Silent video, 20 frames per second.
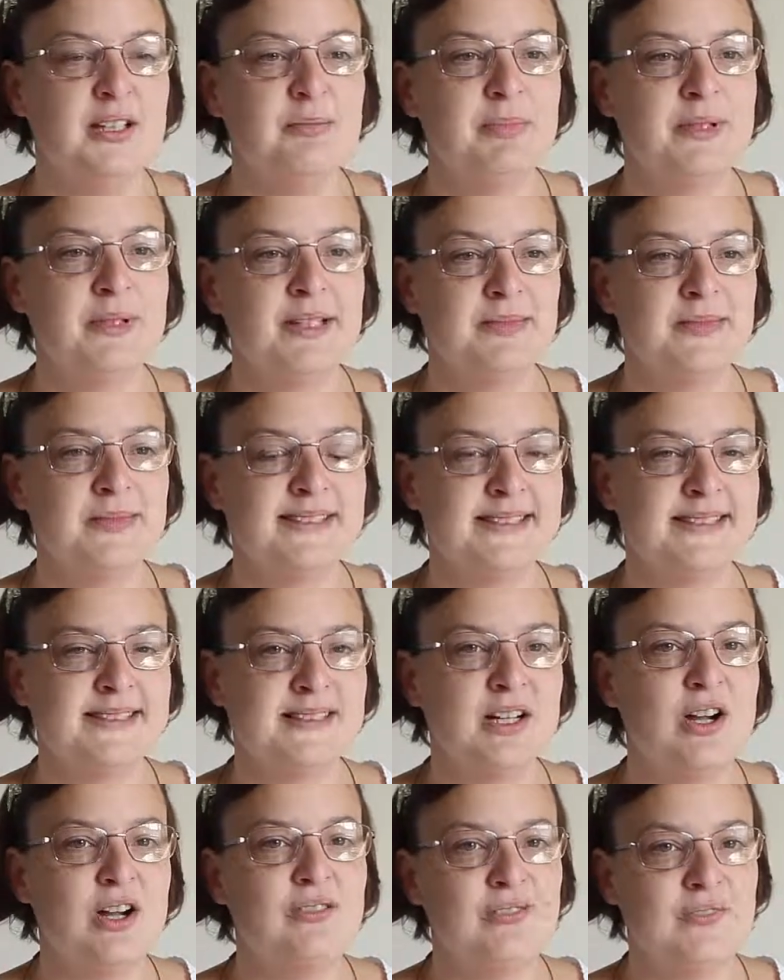But it was
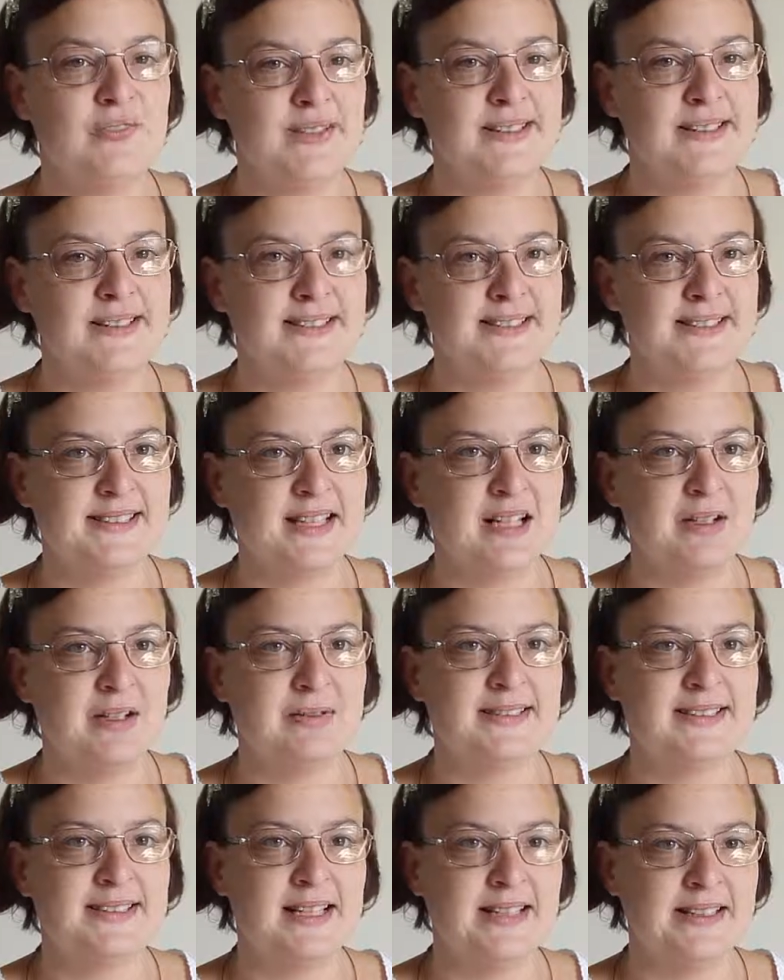the confidence that I
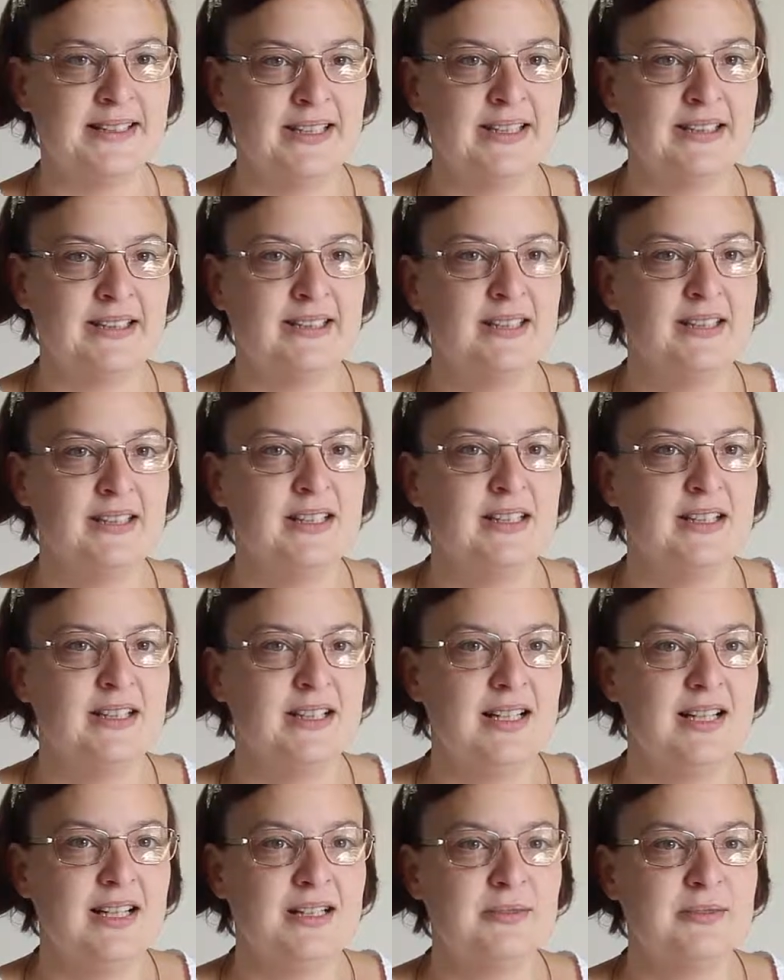was lacking,
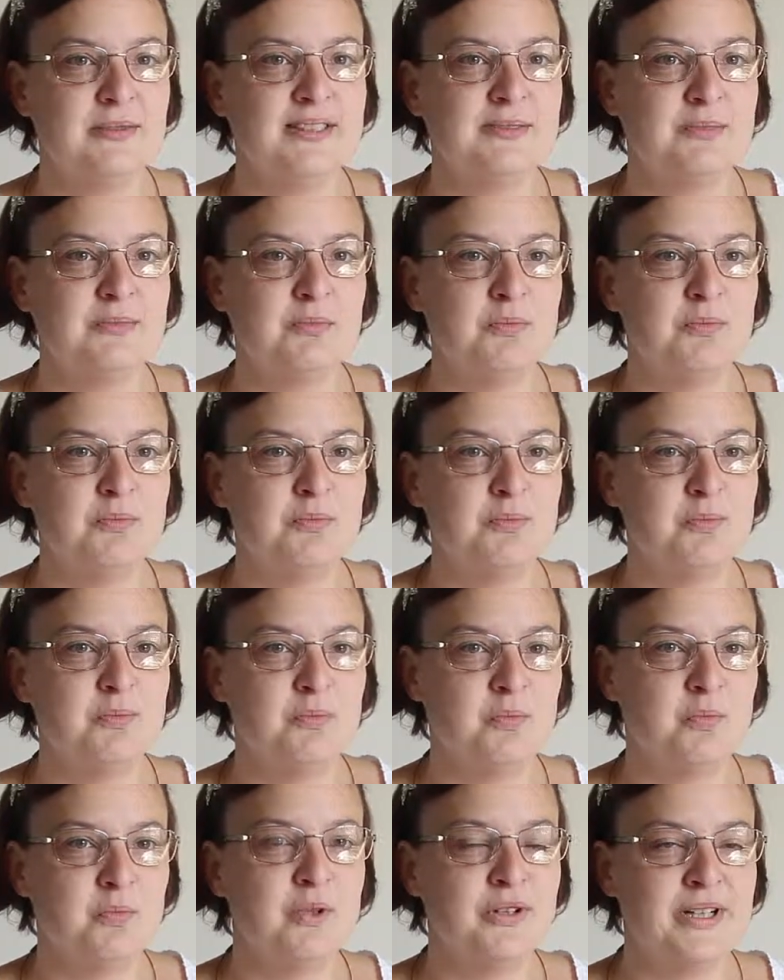and I was
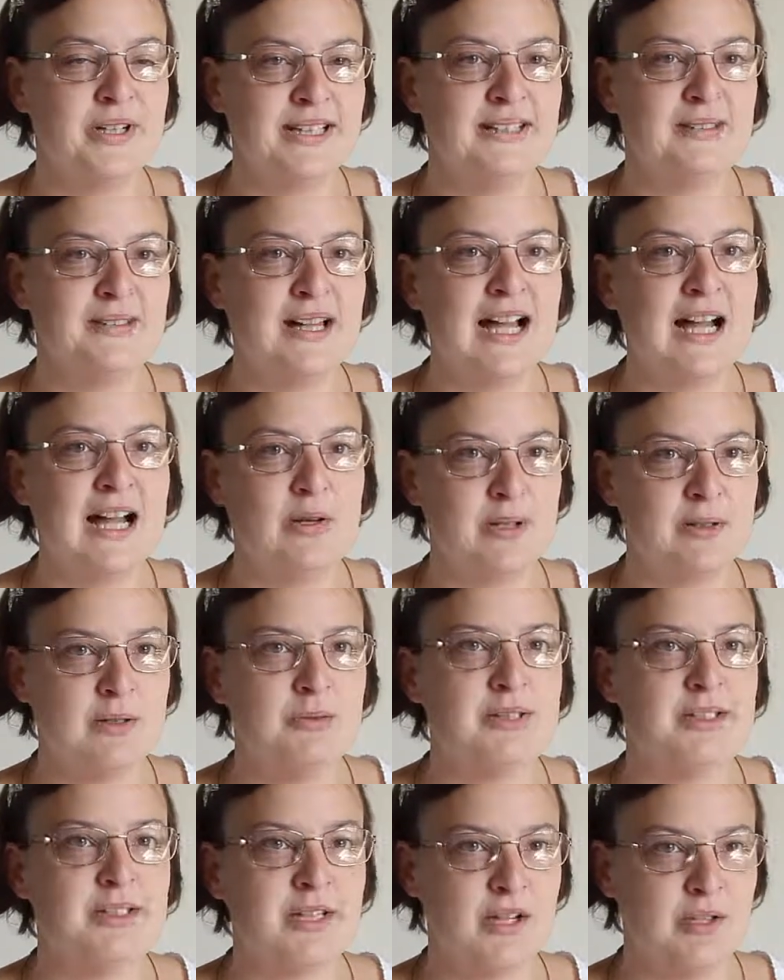worried how I
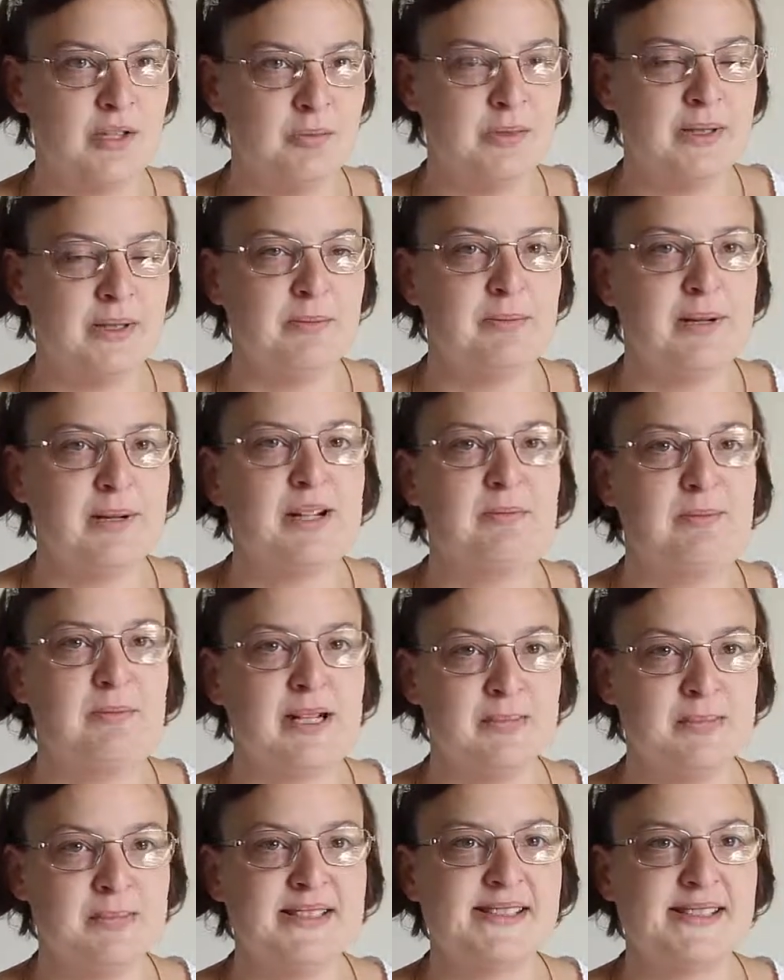would cope being back
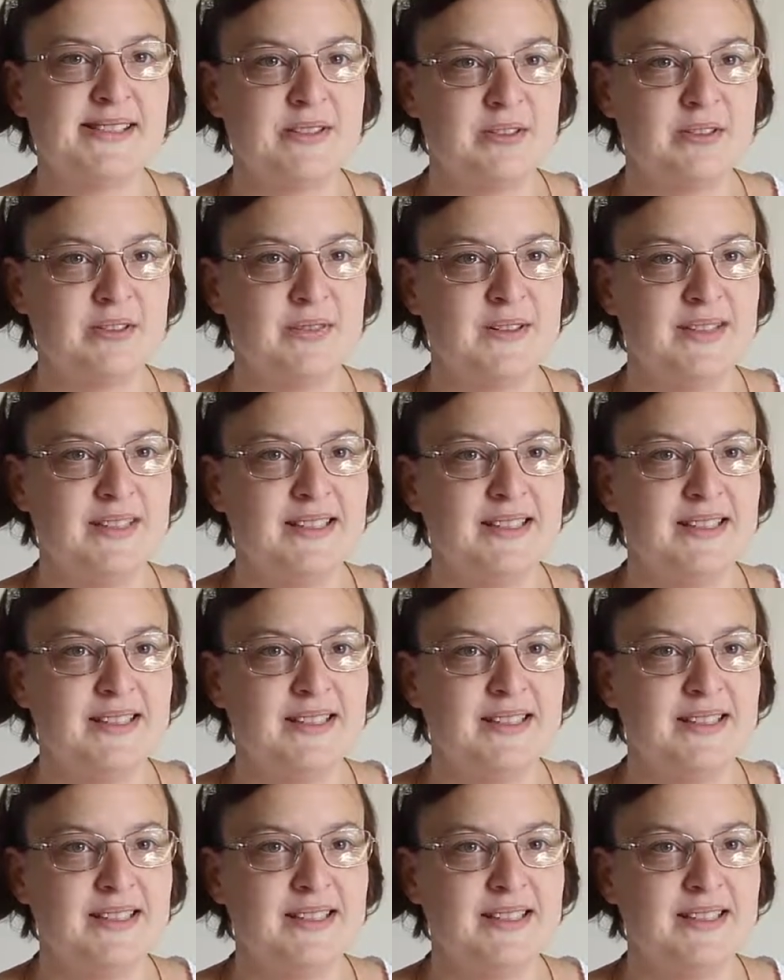by myself.